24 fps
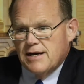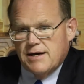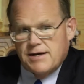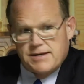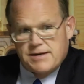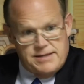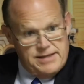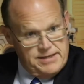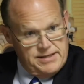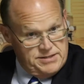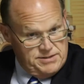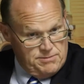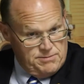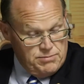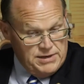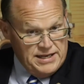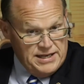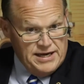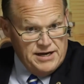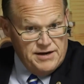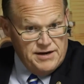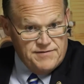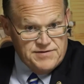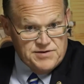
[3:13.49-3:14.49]
Did some
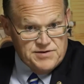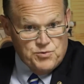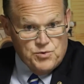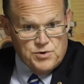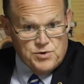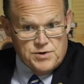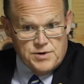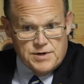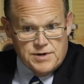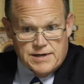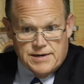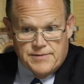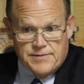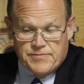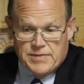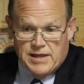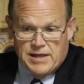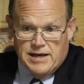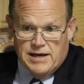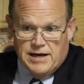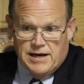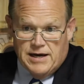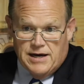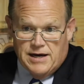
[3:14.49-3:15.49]
plaintiffs' work.
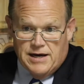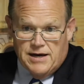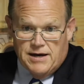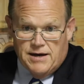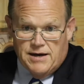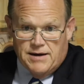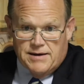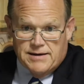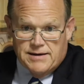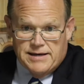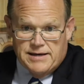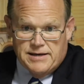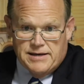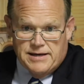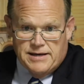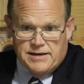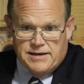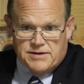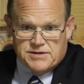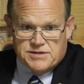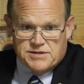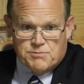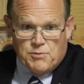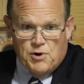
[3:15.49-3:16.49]

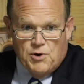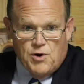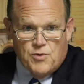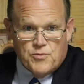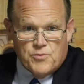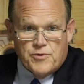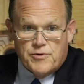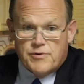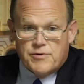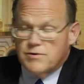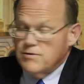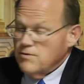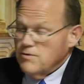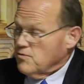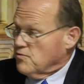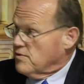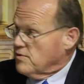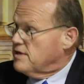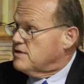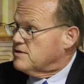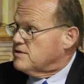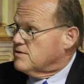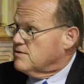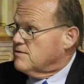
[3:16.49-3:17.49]
In a small rural
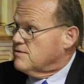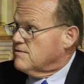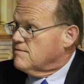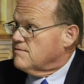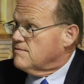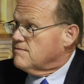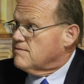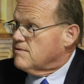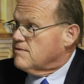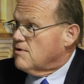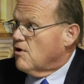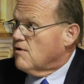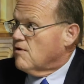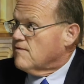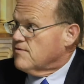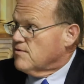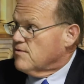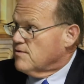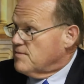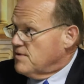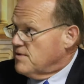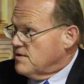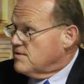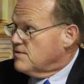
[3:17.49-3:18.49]
regional law
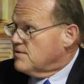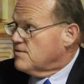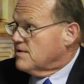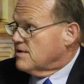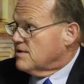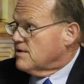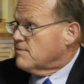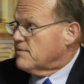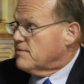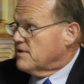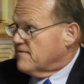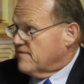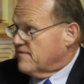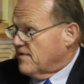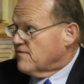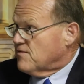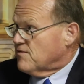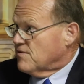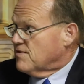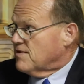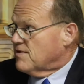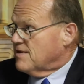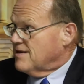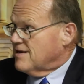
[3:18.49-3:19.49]
firm, you do a little bit of
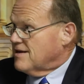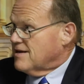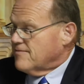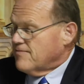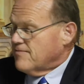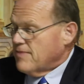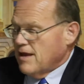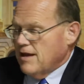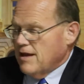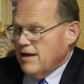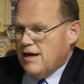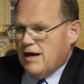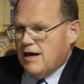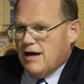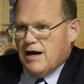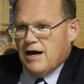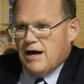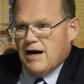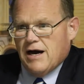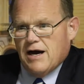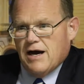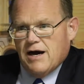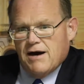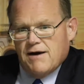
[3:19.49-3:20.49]
everything.
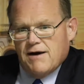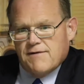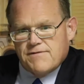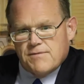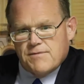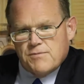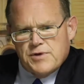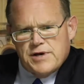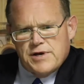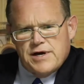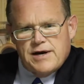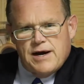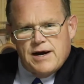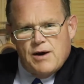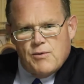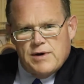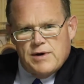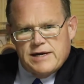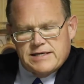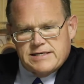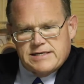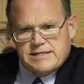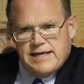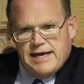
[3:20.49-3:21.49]
Mm-hmm. From there, I
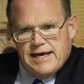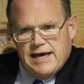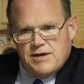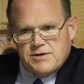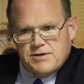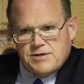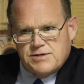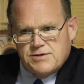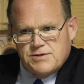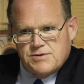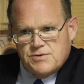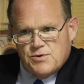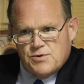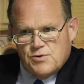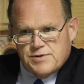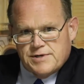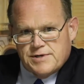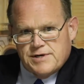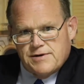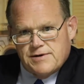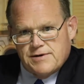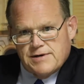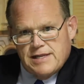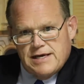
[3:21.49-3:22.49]
went down to
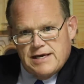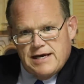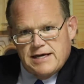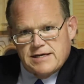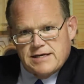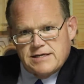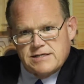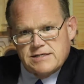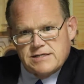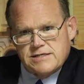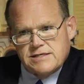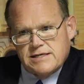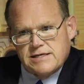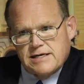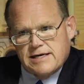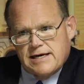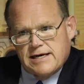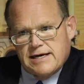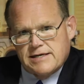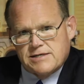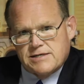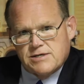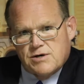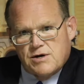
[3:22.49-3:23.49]
North Carolina.
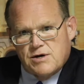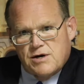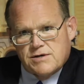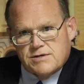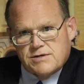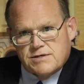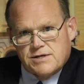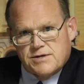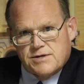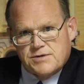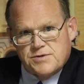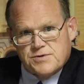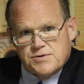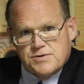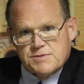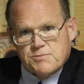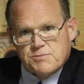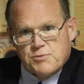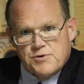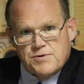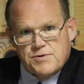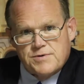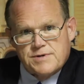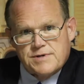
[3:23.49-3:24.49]
I taught
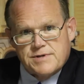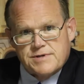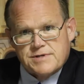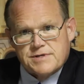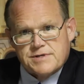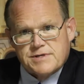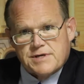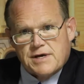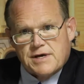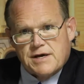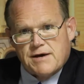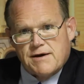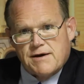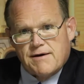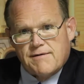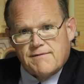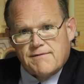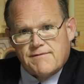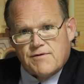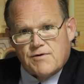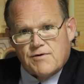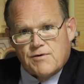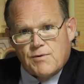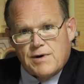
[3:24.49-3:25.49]
jurisprudence
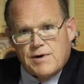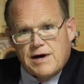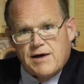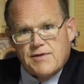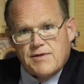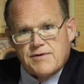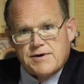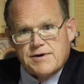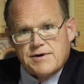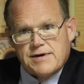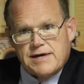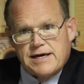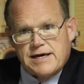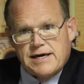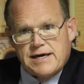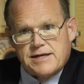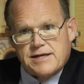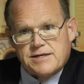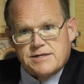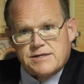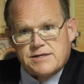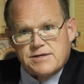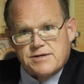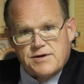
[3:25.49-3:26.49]
for a while there
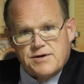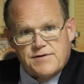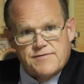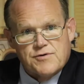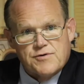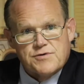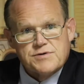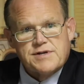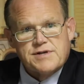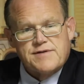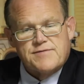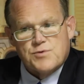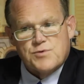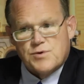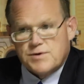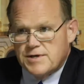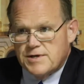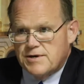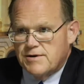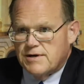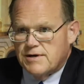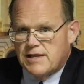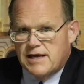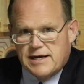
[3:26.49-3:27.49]
at the University of North
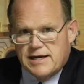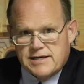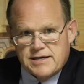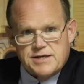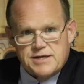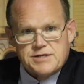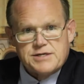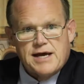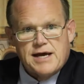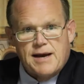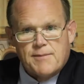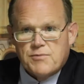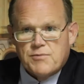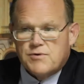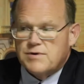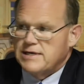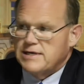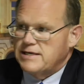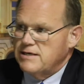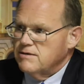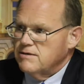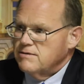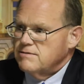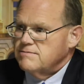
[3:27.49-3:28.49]
Carolina at Chapel
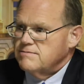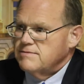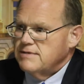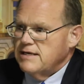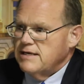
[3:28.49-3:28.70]
Hill,